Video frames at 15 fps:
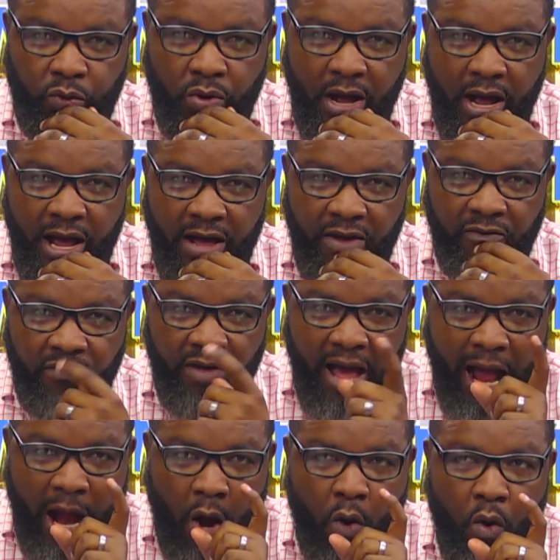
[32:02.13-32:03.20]
to have
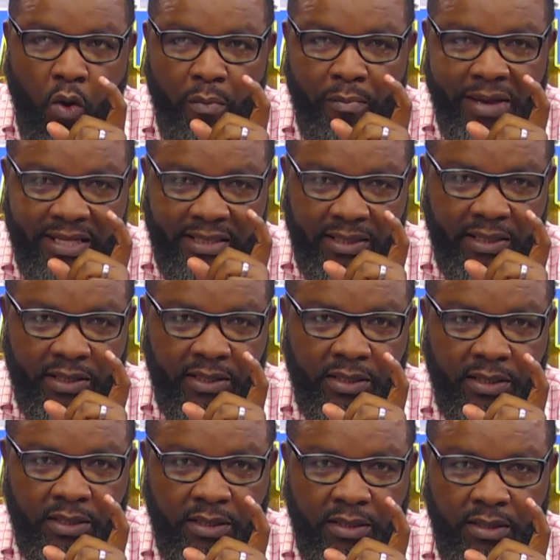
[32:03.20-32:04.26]
a core
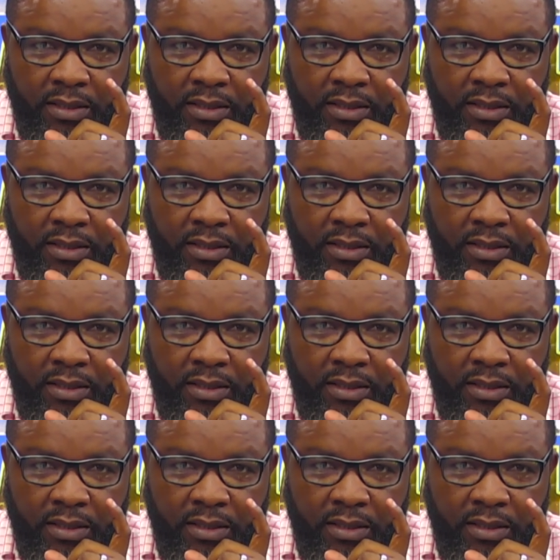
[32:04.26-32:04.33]
message?